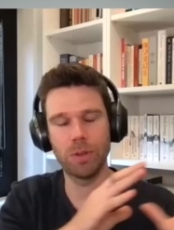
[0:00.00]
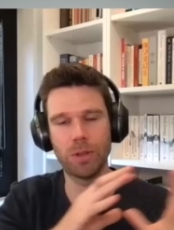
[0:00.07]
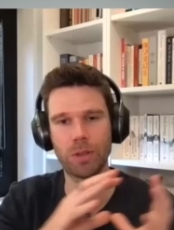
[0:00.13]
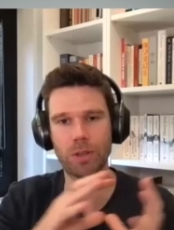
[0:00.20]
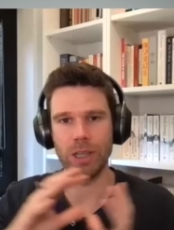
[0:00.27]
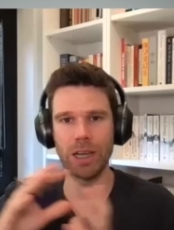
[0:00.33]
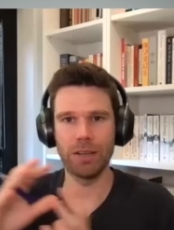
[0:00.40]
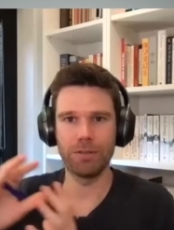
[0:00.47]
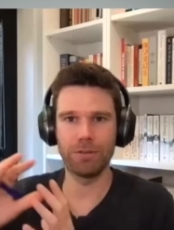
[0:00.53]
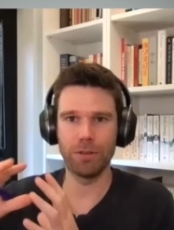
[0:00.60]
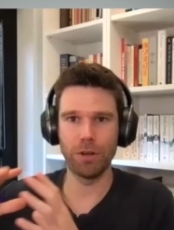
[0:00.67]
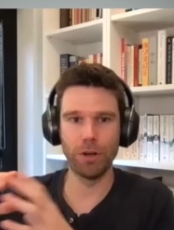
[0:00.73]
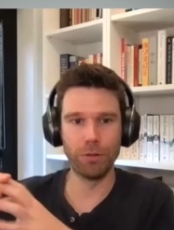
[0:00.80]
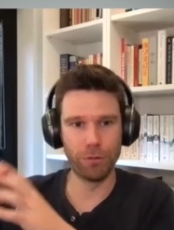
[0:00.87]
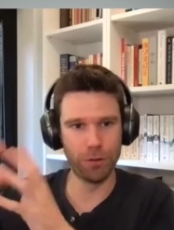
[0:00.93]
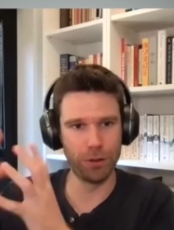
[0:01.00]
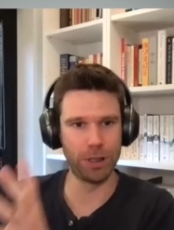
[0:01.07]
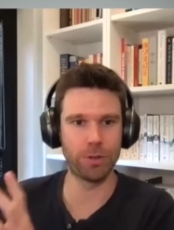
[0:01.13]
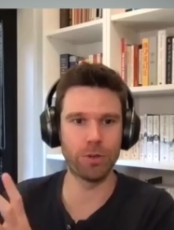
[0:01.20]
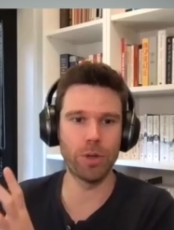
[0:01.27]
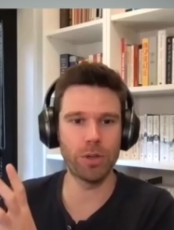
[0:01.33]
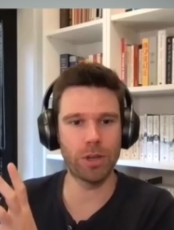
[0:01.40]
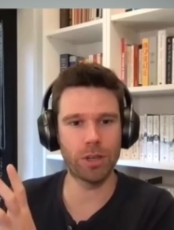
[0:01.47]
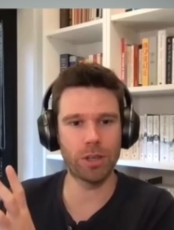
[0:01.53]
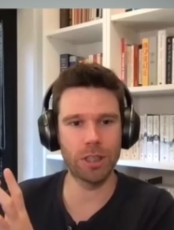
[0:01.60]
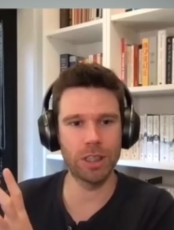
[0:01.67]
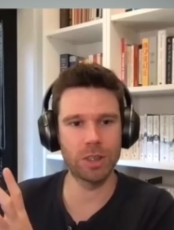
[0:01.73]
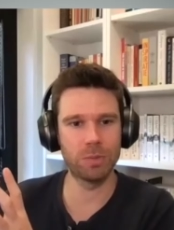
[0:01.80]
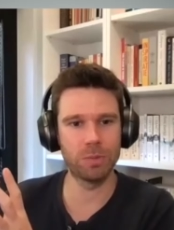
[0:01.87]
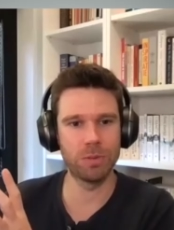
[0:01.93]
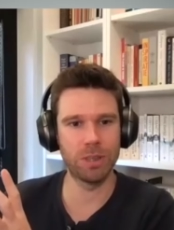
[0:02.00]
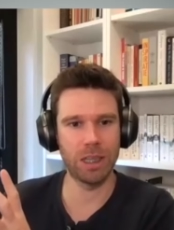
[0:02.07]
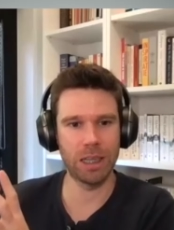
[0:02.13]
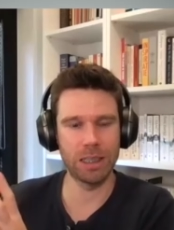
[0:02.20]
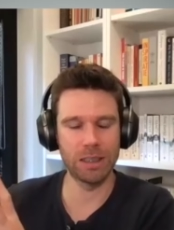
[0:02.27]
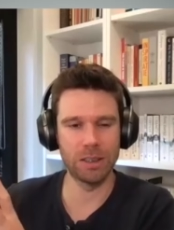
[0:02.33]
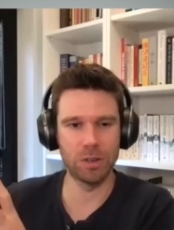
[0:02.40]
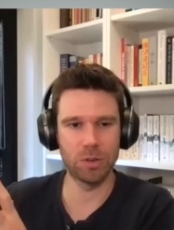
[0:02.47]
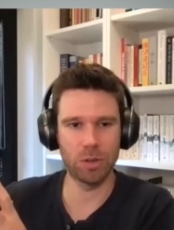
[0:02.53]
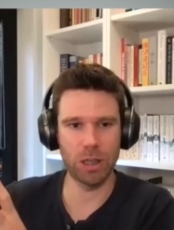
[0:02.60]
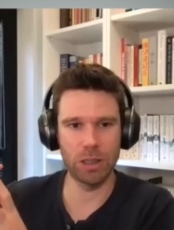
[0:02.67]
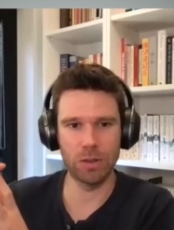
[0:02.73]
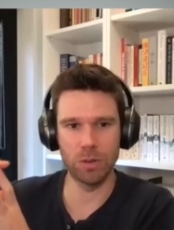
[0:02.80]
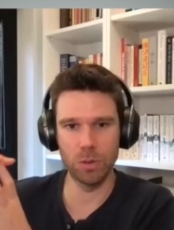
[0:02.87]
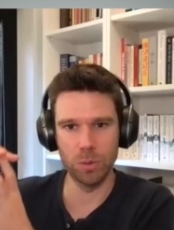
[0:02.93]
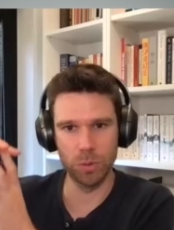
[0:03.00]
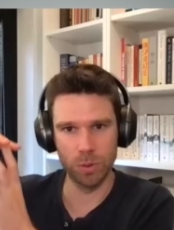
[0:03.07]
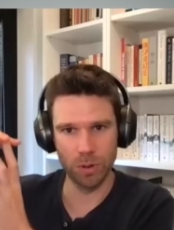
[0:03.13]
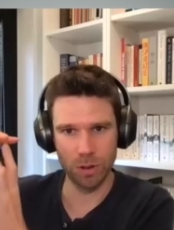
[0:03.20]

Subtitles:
or you have a fully grown organism and you try to